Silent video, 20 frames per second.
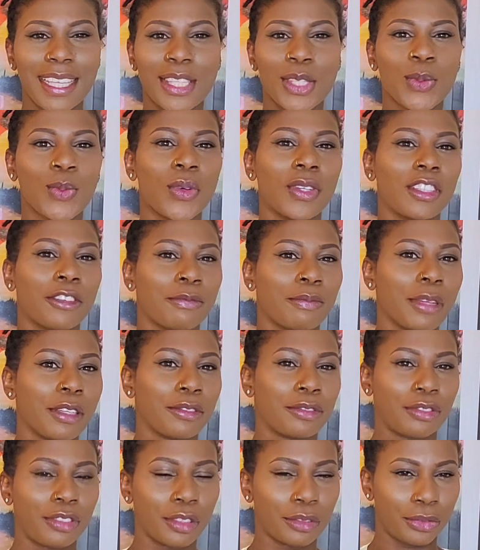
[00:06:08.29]
is one of my
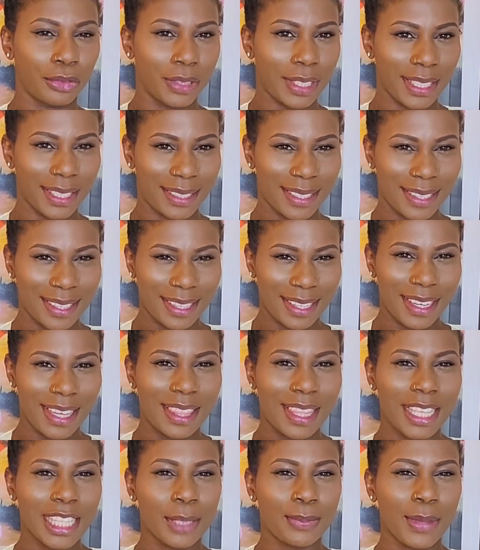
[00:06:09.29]
favorite
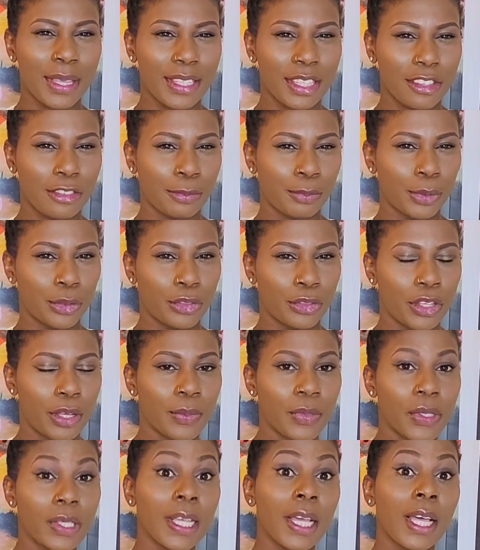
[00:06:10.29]
inexpensive
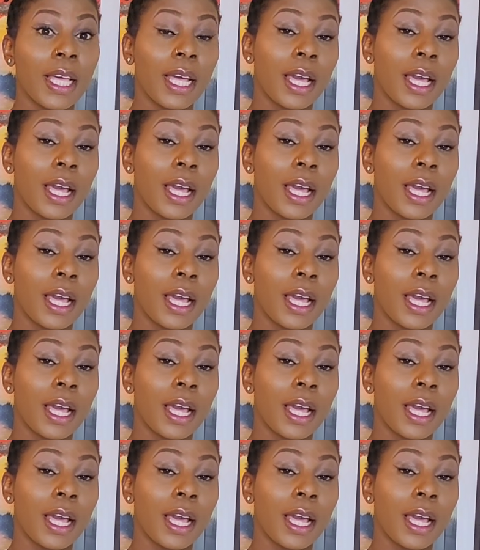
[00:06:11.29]
perfumes.